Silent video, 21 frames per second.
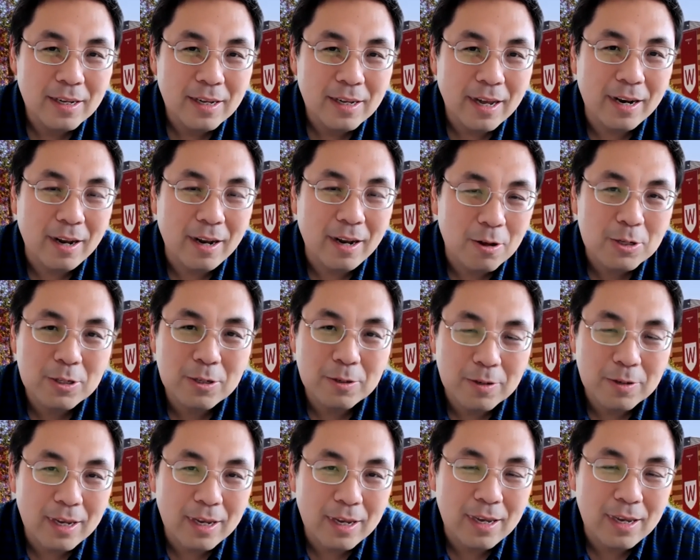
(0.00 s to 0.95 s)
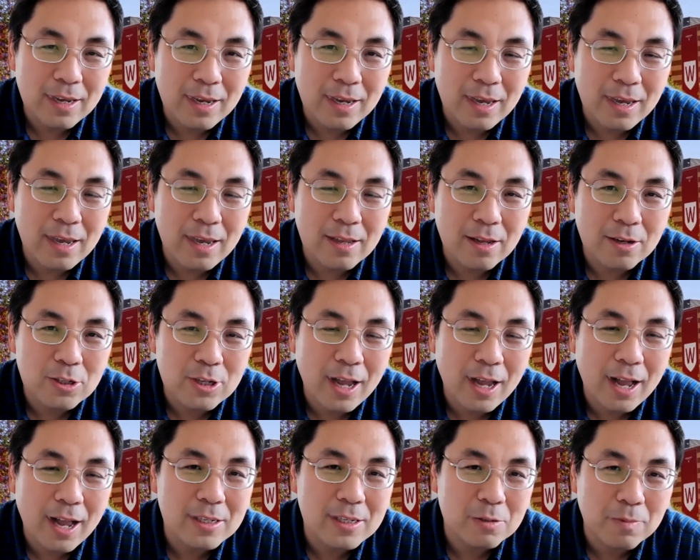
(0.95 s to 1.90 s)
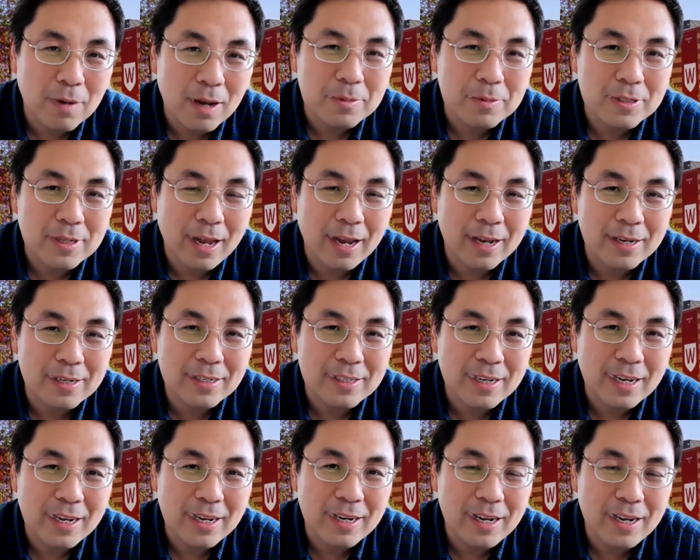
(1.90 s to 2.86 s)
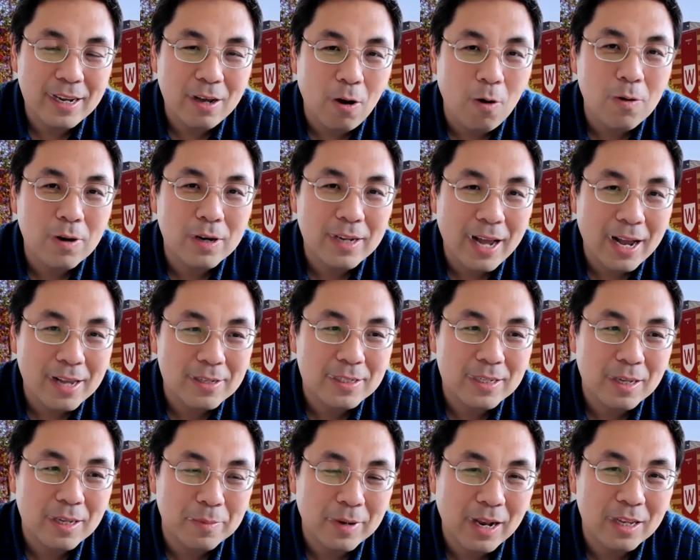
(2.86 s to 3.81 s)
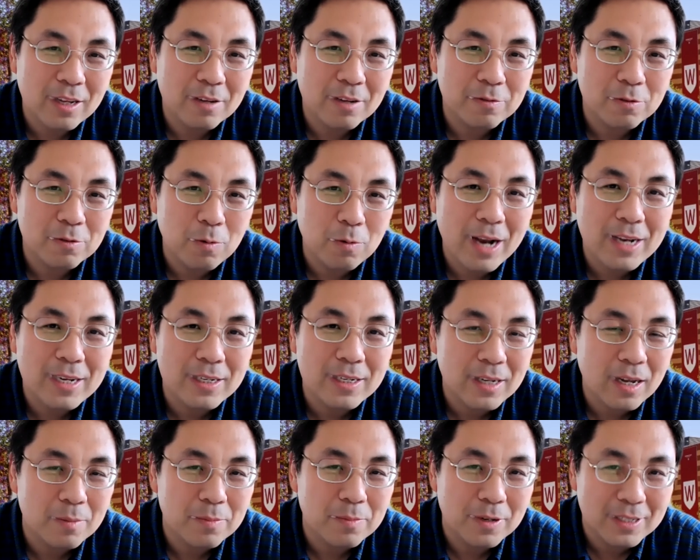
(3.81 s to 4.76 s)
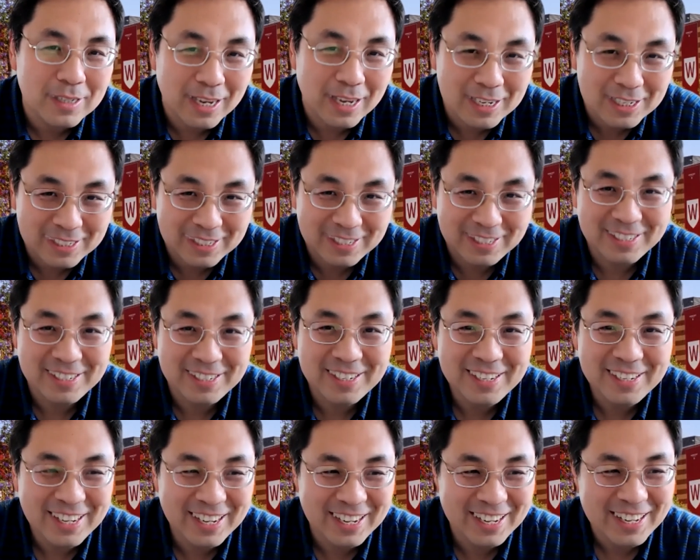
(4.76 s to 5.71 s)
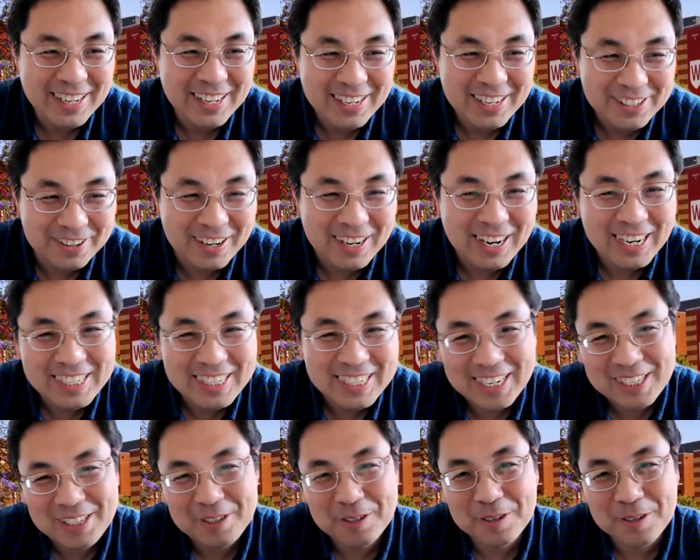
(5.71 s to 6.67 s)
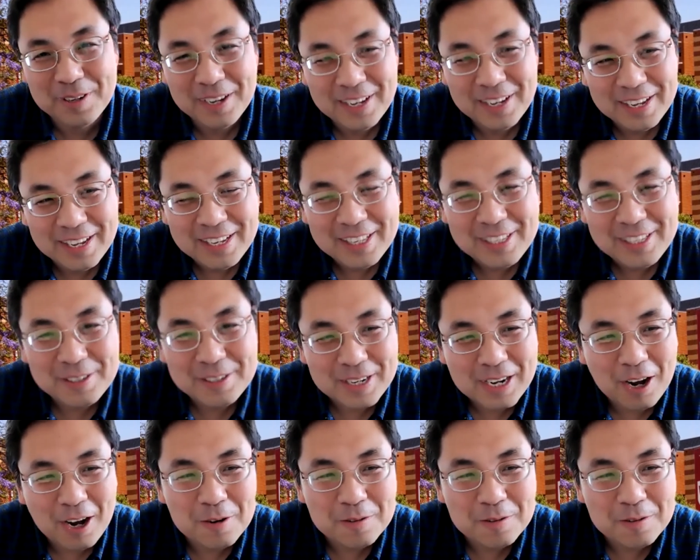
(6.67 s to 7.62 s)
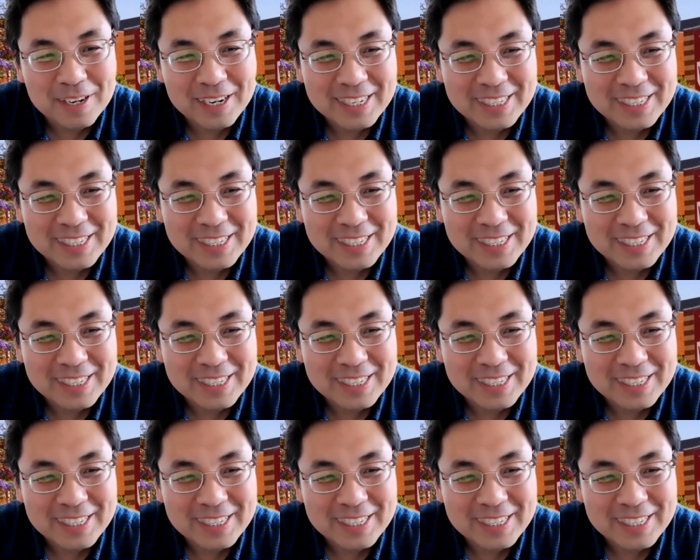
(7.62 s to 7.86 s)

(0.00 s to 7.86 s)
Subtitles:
And also in a Chinese website, they organize some kind of writing competition related to COVID.